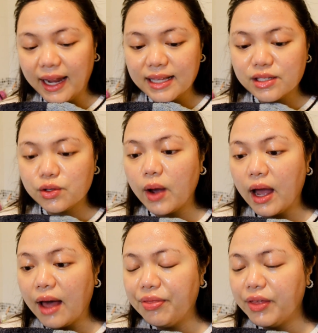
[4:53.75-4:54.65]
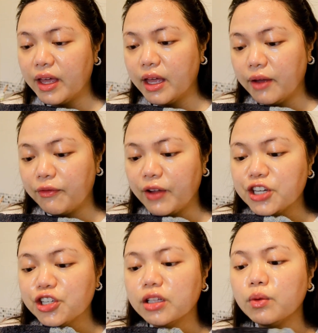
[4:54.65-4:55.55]
guys, so the
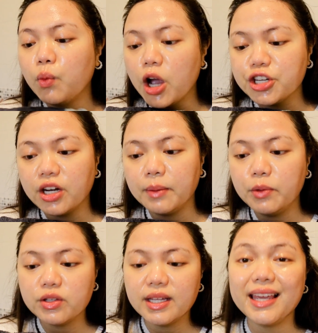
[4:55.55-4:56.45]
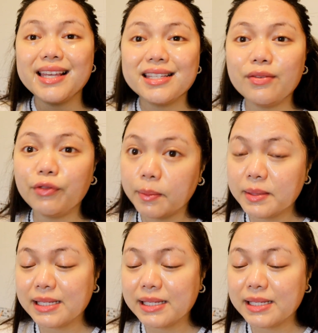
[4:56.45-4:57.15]
facial wash that I'm using is from